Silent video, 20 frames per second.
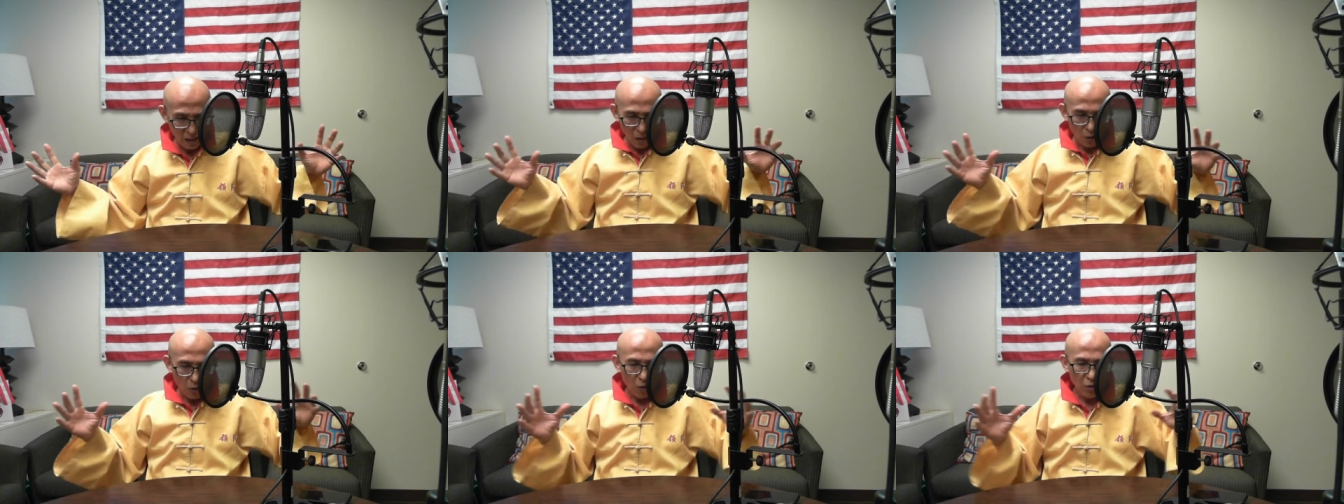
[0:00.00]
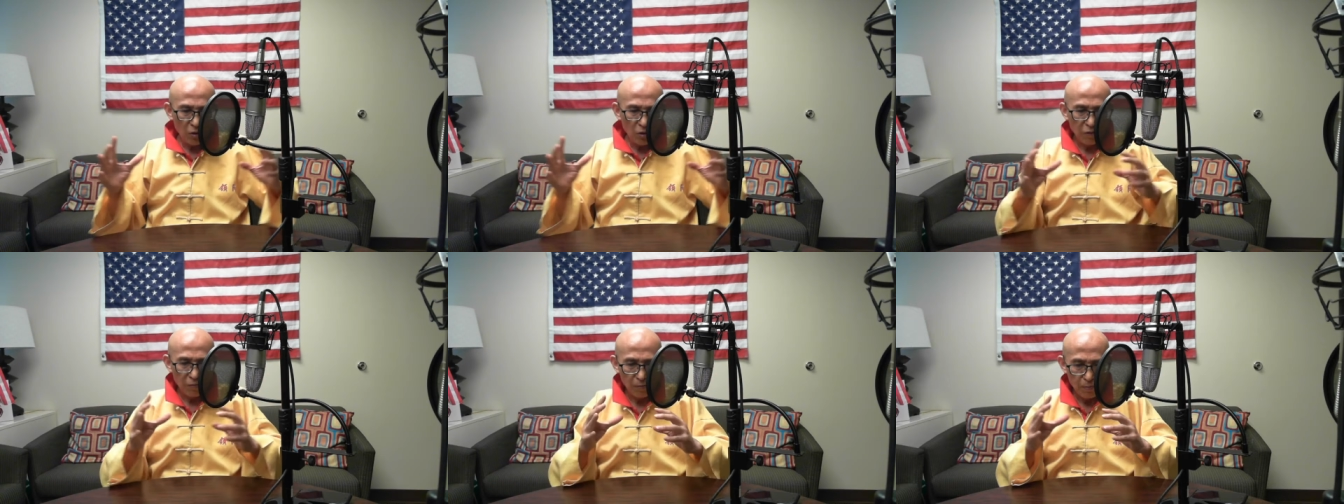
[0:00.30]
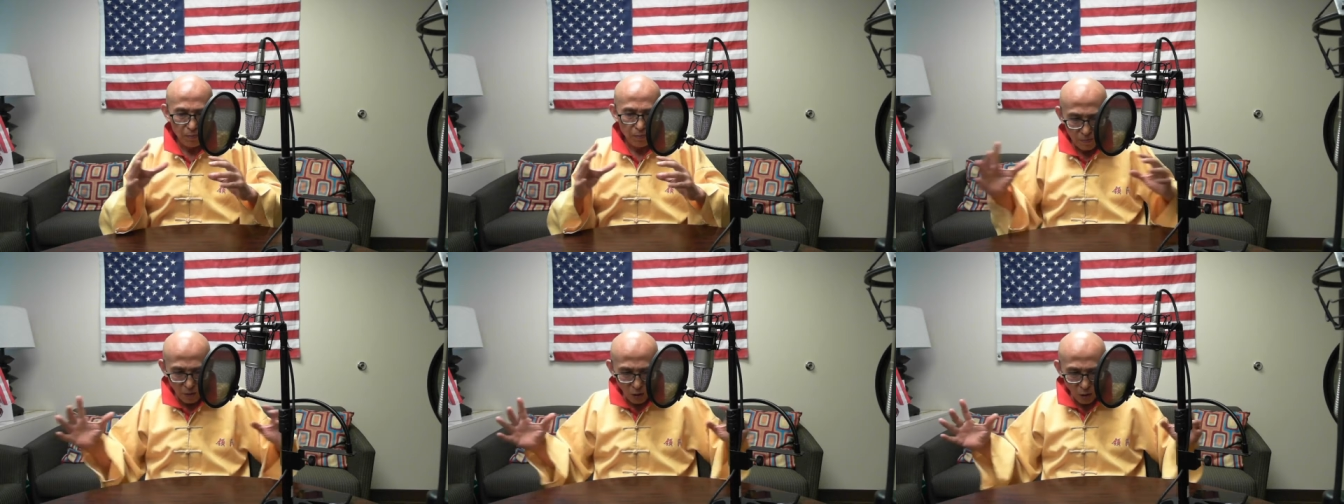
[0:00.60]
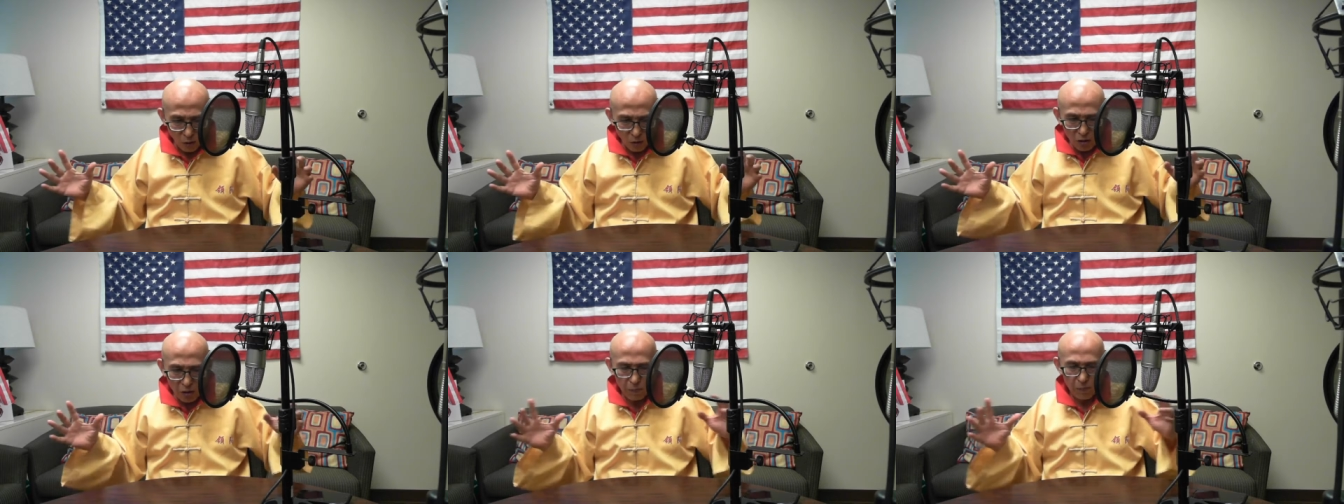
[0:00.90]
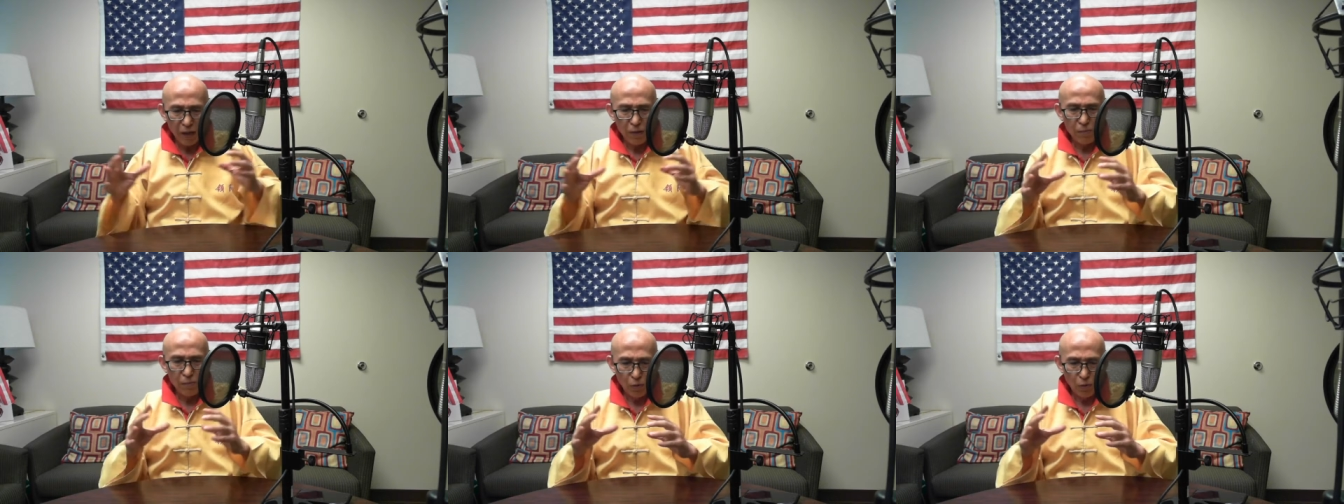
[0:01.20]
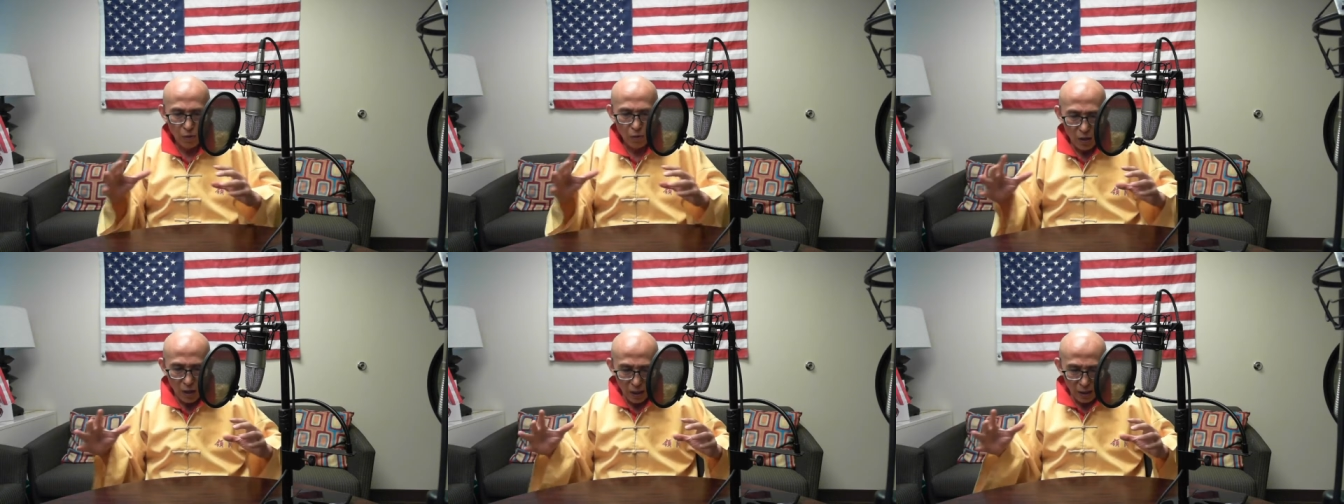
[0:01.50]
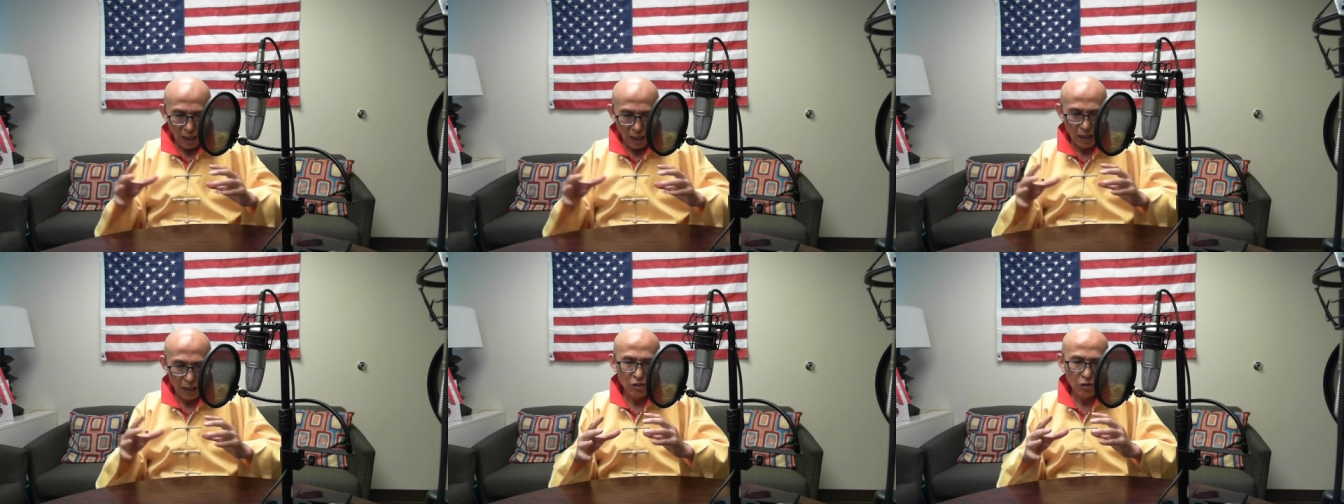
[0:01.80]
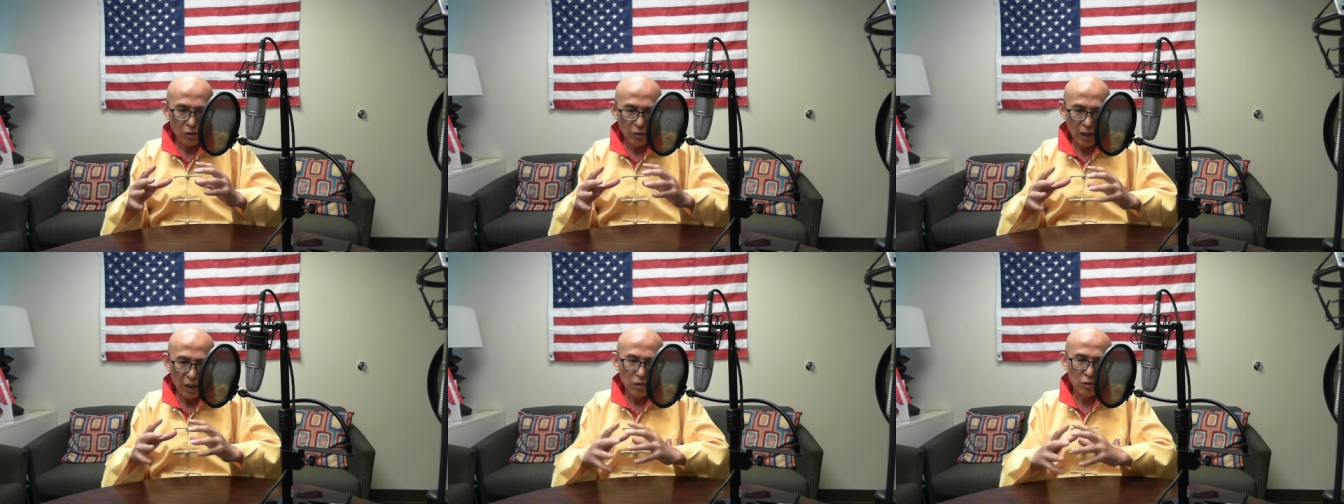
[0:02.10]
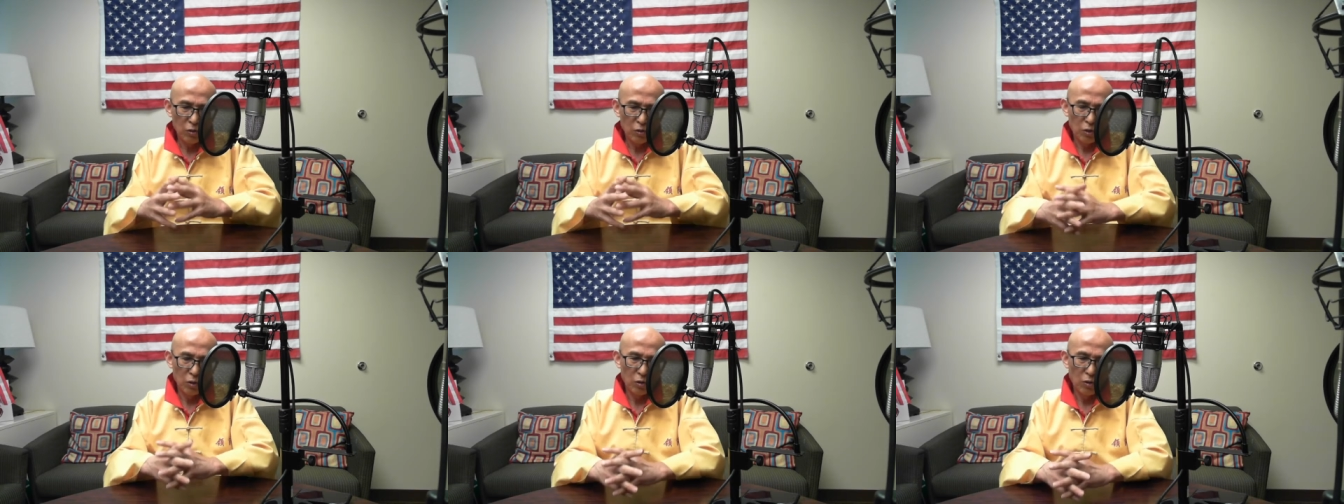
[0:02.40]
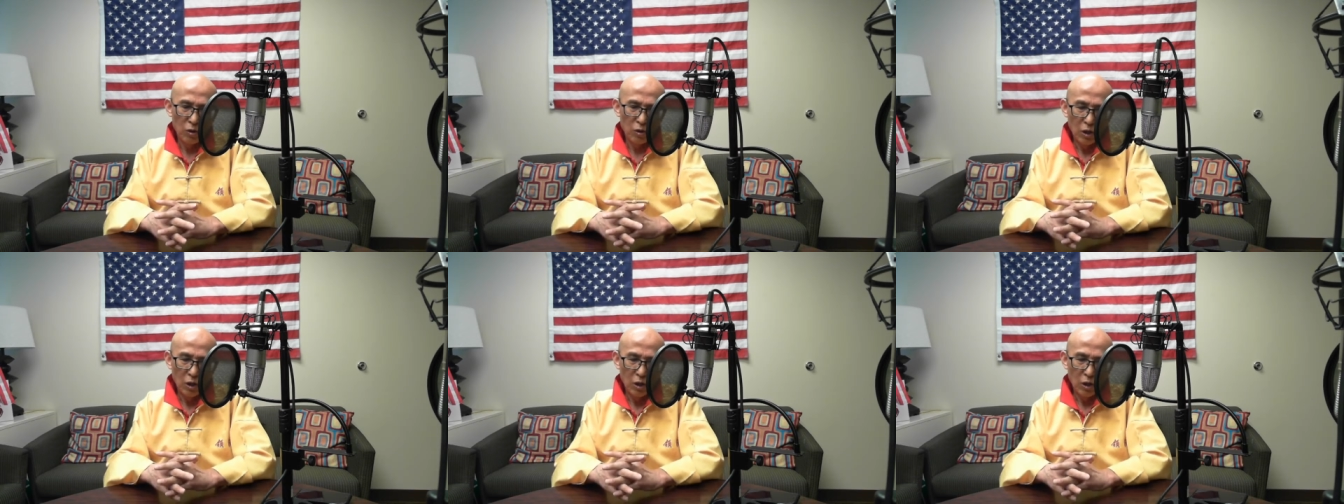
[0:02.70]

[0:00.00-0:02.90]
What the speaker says: all the people get you into you